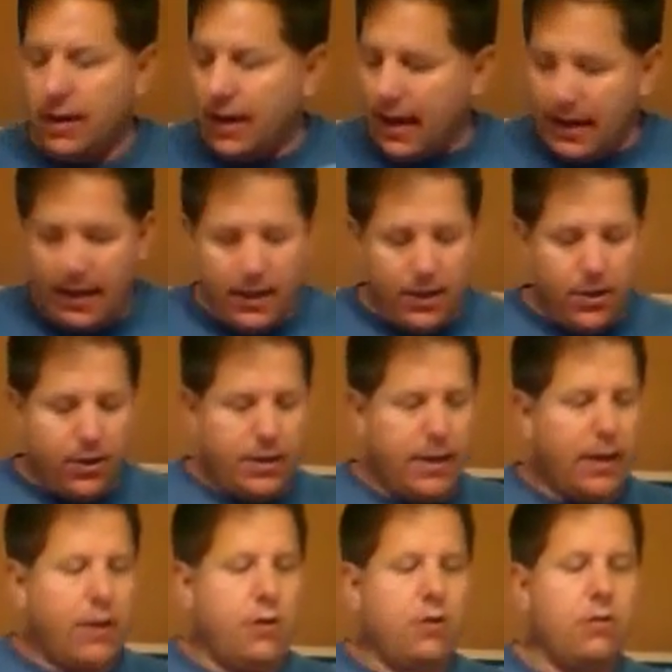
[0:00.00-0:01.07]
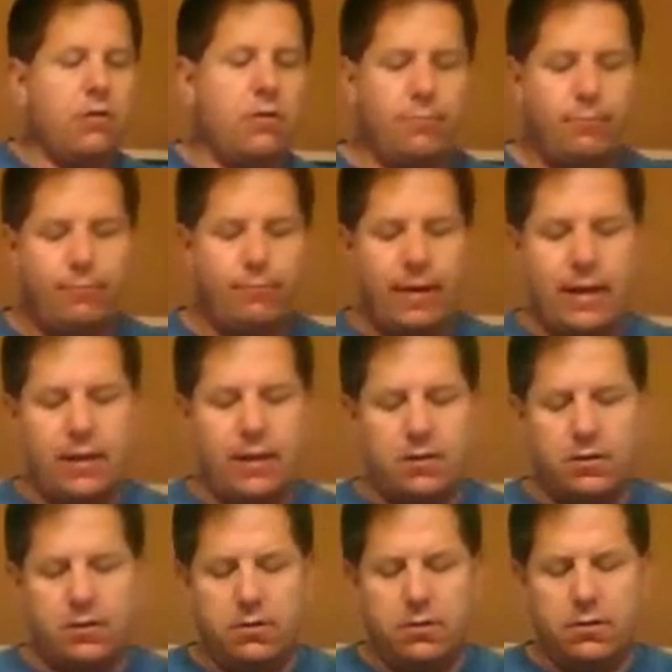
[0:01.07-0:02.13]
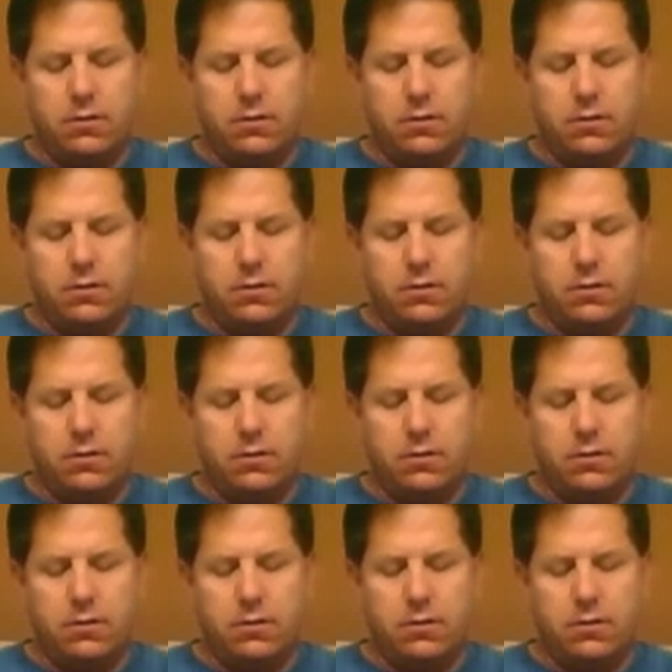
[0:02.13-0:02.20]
And then you take your pencil